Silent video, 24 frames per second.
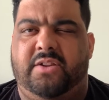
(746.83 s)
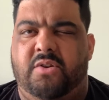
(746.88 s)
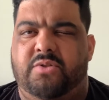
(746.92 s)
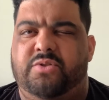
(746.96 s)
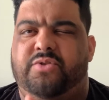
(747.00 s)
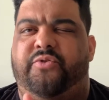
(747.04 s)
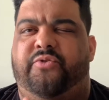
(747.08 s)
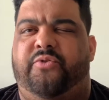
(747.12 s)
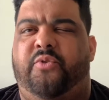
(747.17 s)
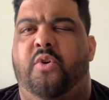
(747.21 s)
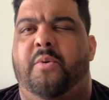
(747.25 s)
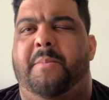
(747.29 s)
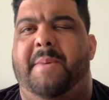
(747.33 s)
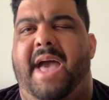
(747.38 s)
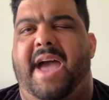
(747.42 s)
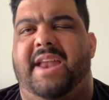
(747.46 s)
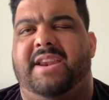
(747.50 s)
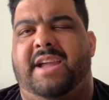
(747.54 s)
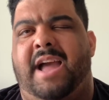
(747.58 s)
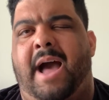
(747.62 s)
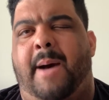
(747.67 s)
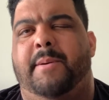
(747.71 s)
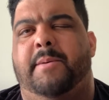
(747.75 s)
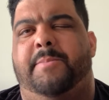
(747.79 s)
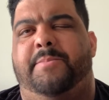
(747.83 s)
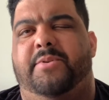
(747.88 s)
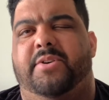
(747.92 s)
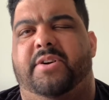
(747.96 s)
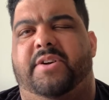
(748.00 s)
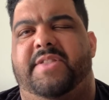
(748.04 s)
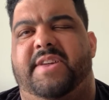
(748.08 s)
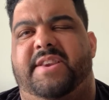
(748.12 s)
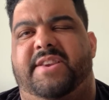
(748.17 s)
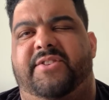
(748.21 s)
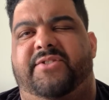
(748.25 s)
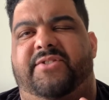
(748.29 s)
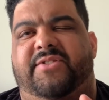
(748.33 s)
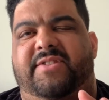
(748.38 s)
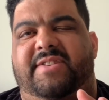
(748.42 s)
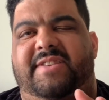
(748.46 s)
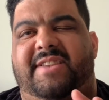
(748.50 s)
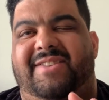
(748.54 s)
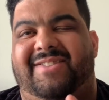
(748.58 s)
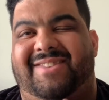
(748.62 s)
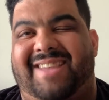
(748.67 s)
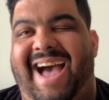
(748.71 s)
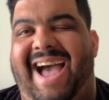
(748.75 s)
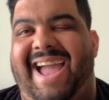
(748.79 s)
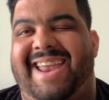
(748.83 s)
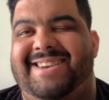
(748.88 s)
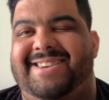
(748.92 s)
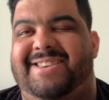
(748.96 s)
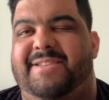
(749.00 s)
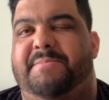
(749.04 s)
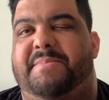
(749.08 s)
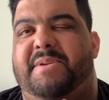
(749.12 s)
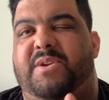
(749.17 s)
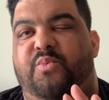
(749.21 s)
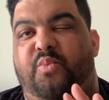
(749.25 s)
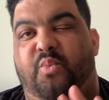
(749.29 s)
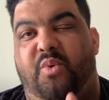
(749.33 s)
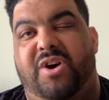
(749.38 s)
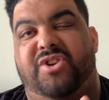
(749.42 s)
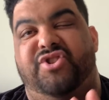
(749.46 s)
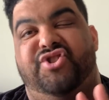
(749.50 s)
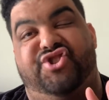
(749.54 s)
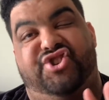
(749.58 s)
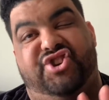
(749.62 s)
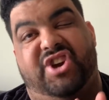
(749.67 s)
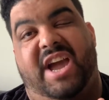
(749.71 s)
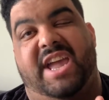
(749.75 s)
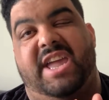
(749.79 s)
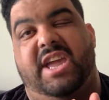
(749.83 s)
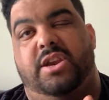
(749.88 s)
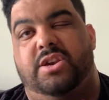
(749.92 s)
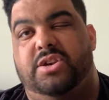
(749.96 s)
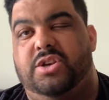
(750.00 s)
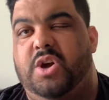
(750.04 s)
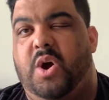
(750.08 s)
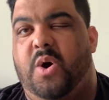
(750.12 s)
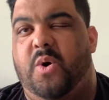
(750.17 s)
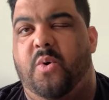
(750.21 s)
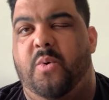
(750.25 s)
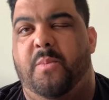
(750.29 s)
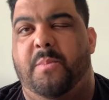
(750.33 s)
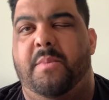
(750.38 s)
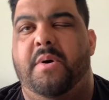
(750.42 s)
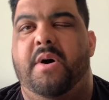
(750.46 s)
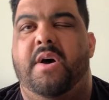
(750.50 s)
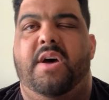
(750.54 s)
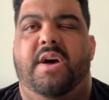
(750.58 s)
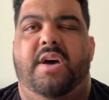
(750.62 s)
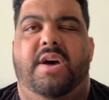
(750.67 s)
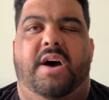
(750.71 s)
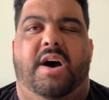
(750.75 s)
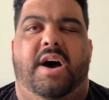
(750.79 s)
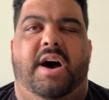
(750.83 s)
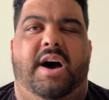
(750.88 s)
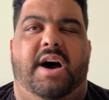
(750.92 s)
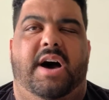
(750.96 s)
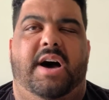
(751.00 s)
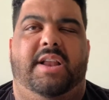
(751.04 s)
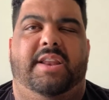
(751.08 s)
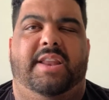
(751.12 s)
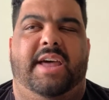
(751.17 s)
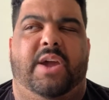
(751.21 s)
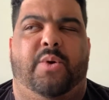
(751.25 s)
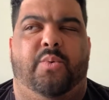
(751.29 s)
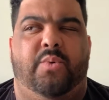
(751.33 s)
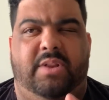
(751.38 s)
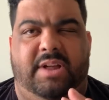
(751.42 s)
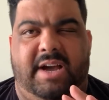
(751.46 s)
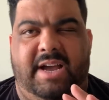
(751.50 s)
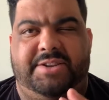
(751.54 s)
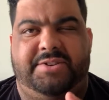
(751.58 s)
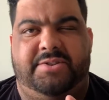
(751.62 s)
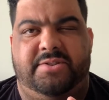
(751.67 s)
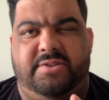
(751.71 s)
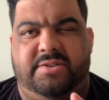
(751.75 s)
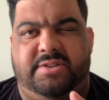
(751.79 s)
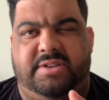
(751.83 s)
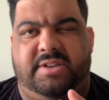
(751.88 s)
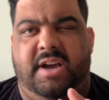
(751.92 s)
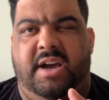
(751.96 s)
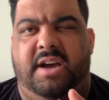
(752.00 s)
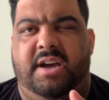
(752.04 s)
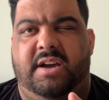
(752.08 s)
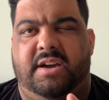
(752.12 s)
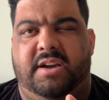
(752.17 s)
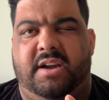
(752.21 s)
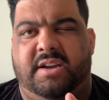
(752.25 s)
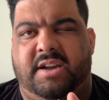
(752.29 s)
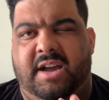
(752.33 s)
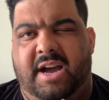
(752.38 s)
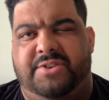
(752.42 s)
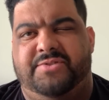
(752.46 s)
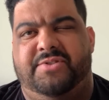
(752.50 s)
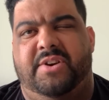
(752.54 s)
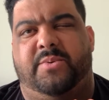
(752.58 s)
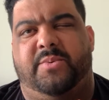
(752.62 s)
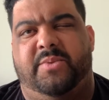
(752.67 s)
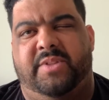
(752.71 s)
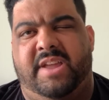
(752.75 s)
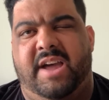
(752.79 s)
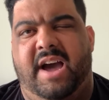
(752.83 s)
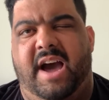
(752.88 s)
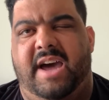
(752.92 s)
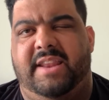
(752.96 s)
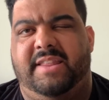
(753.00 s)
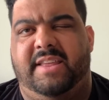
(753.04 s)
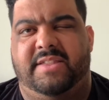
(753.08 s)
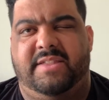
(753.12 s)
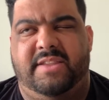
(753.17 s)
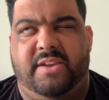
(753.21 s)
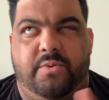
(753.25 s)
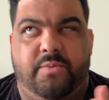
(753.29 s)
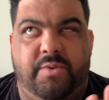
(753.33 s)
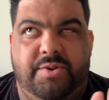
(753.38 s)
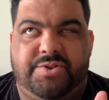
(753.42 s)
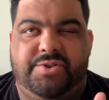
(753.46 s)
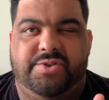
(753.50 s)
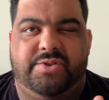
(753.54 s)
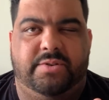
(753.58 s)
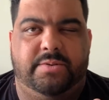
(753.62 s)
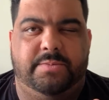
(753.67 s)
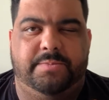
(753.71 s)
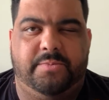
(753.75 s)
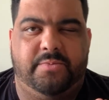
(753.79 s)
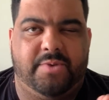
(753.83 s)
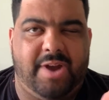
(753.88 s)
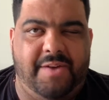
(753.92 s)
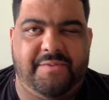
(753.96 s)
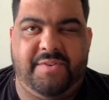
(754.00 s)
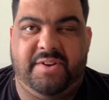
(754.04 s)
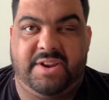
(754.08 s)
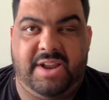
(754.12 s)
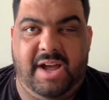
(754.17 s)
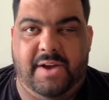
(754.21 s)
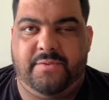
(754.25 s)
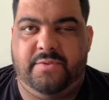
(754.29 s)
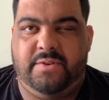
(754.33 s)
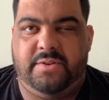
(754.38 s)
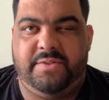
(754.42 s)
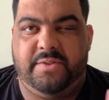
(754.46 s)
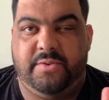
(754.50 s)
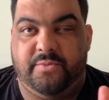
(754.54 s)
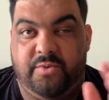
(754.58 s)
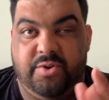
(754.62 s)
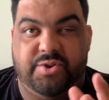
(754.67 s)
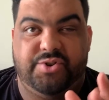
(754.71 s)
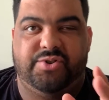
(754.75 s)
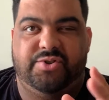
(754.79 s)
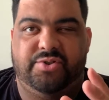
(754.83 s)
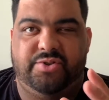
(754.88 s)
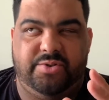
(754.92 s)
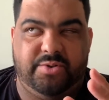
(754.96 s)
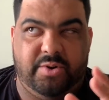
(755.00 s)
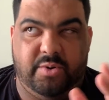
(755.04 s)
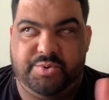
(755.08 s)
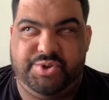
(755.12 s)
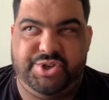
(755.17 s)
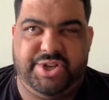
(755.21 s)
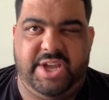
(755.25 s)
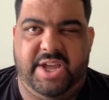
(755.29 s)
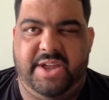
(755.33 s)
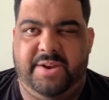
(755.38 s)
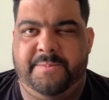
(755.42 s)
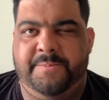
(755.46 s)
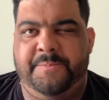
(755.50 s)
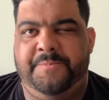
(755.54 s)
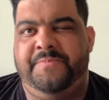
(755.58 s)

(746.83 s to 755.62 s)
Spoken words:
format comic book that is designed to be one giant tome, like Will Eisner's A Contract with God, like the original graphic novel, the original OGN.